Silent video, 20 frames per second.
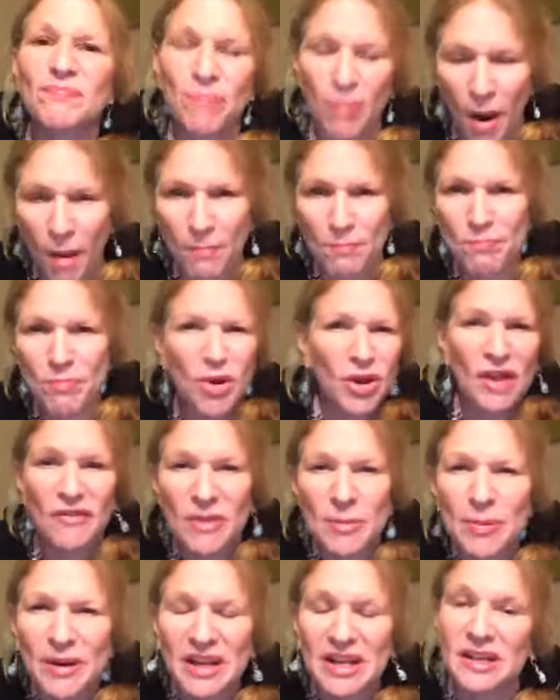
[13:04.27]
put
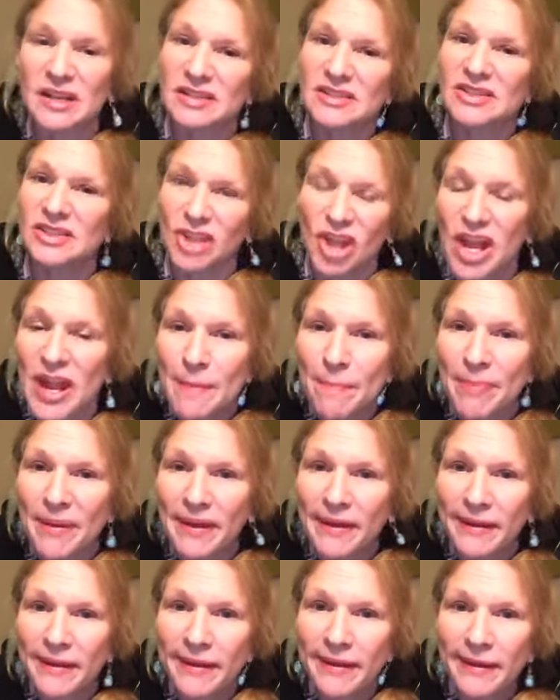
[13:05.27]
everybody to sleep
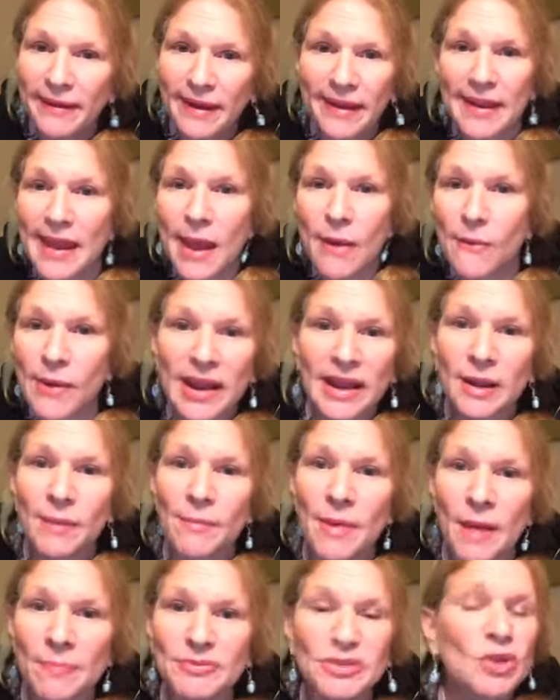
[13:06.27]
and not wake
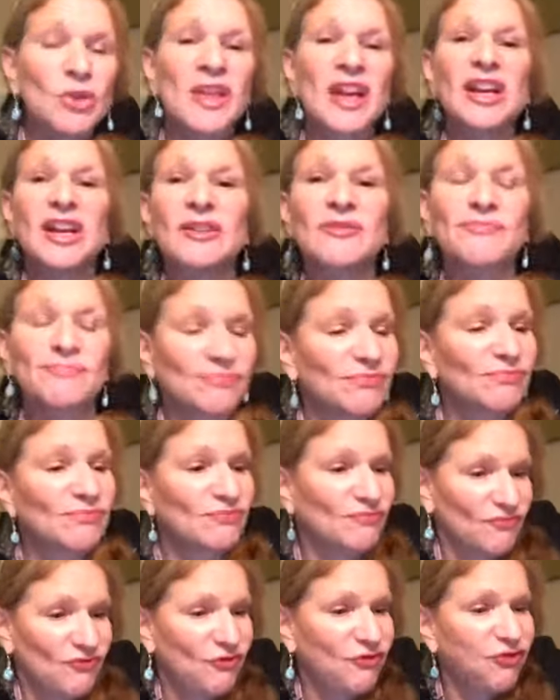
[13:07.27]
them up so they could
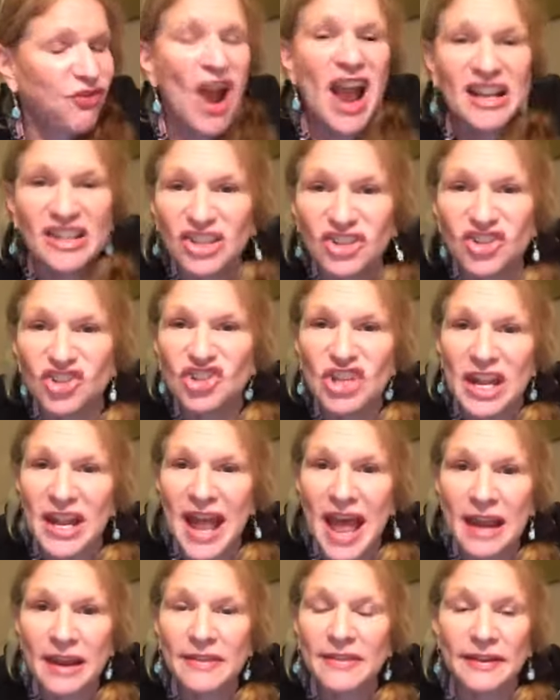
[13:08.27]
frack the shit
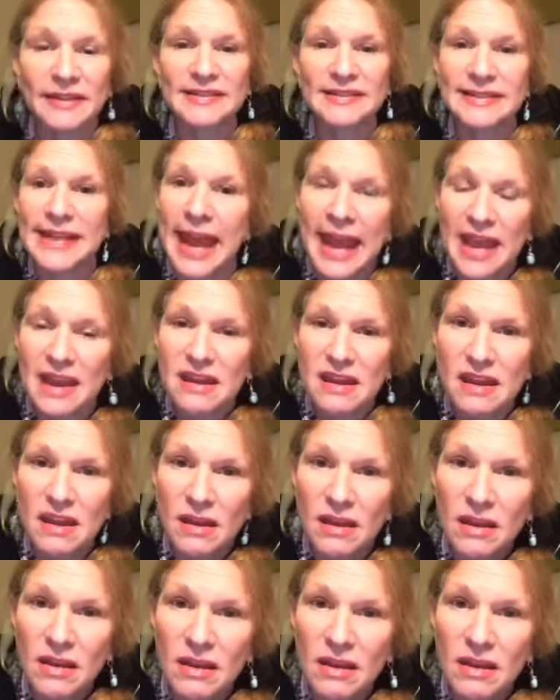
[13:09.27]
out of the state?